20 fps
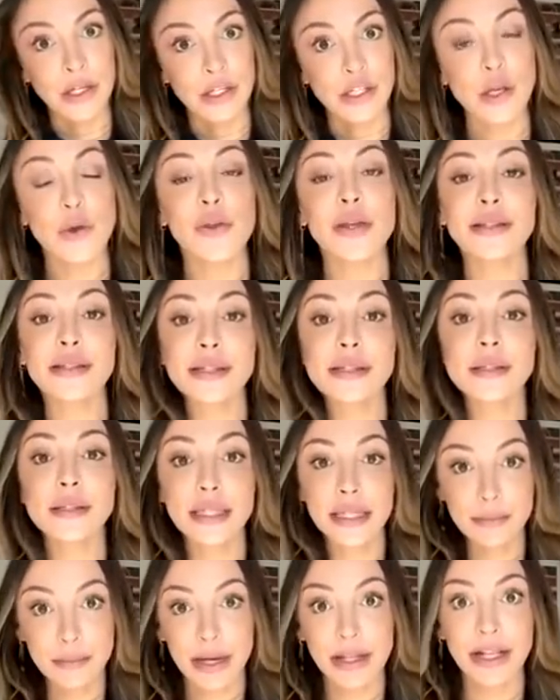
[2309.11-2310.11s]
So this is
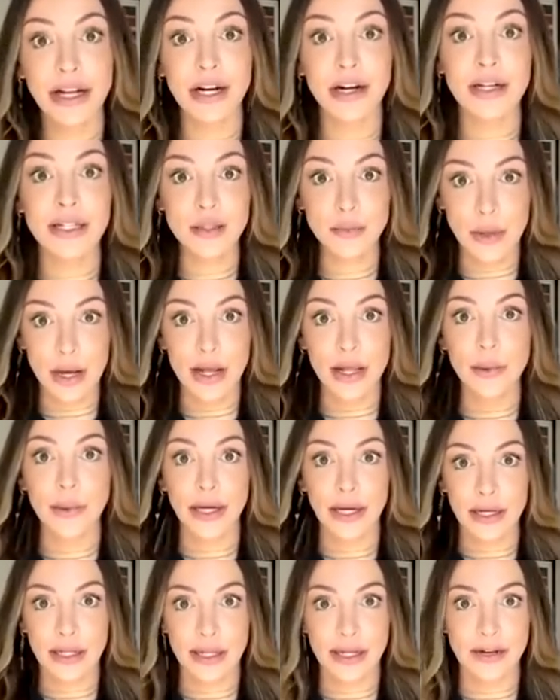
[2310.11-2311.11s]
in Bel Air as well. We
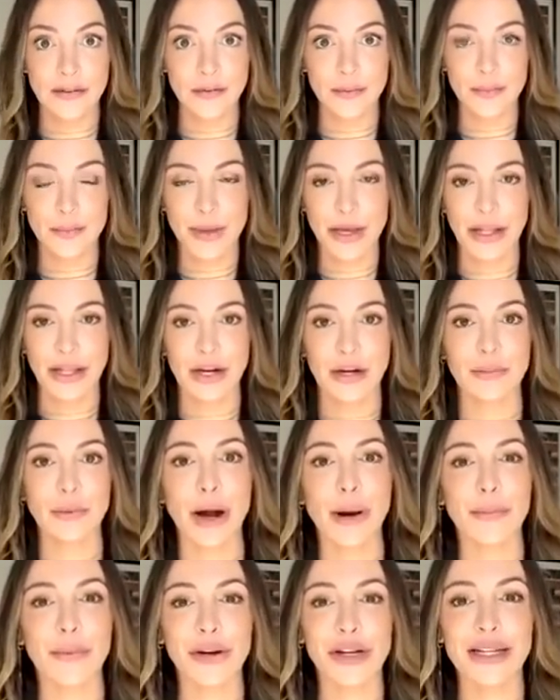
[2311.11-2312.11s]
got a lot of Bel Air
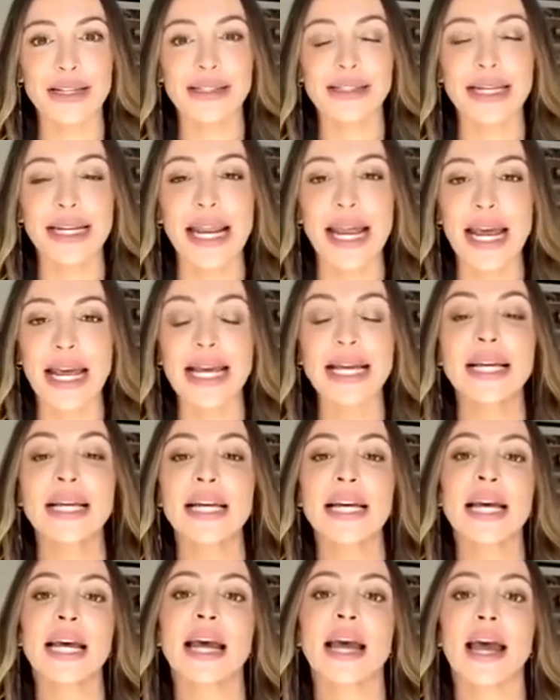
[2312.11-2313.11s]
properties today.
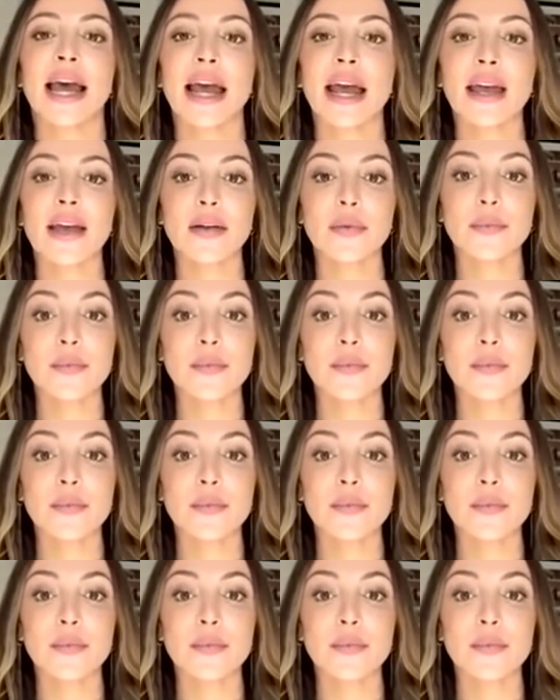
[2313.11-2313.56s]
Sure do.